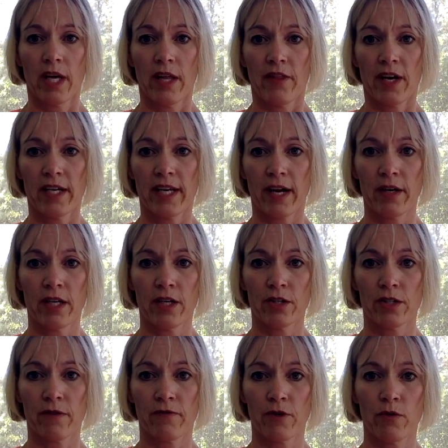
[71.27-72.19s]
then down here
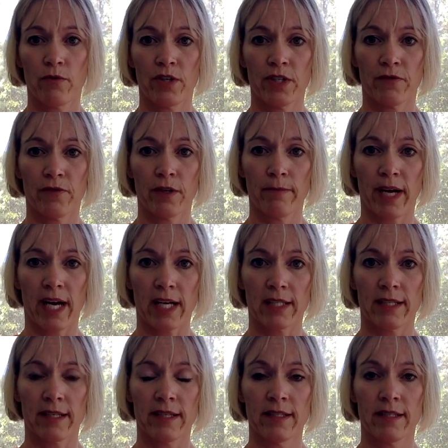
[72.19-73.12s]
is a few different
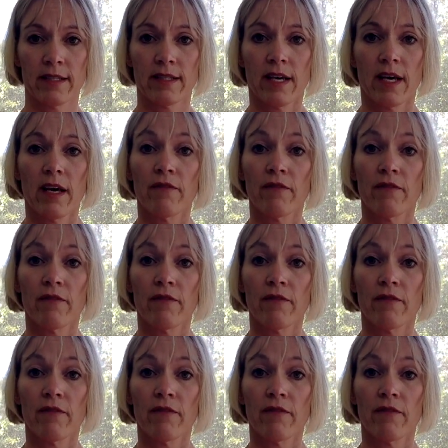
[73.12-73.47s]
boxes.